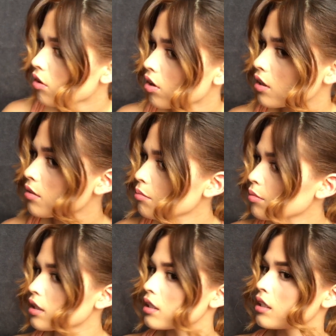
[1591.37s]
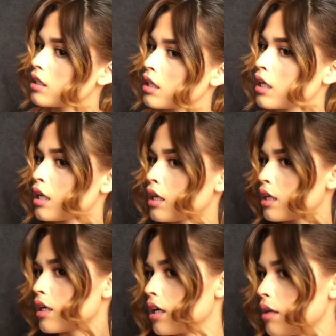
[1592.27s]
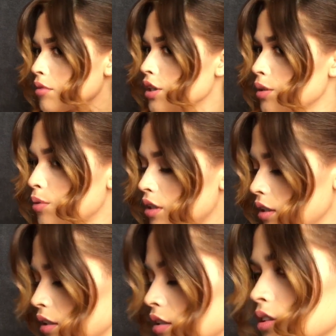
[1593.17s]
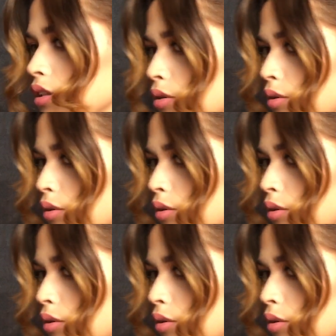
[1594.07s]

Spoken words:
volume, but I'm good with it. So,